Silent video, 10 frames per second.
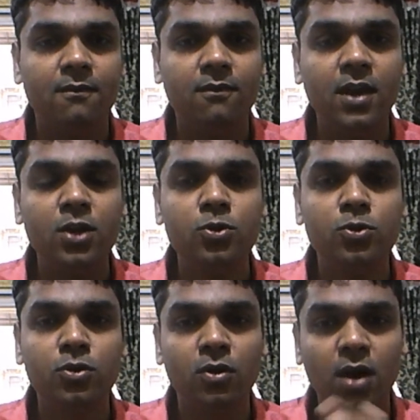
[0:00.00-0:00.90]
Where to
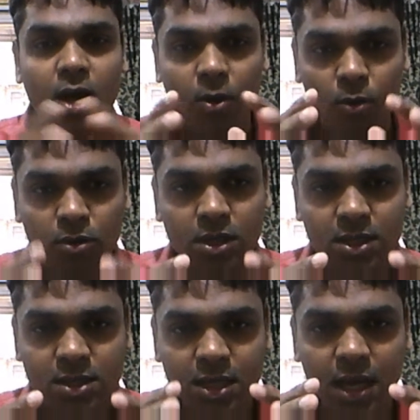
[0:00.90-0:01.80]
go? Only
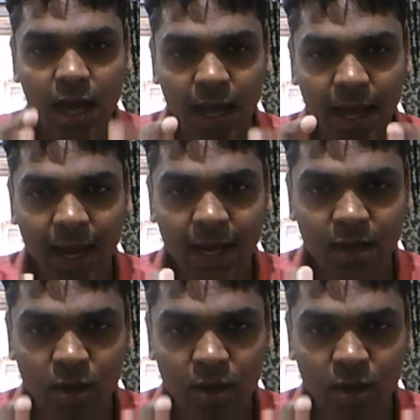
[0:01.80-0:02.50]
thing I had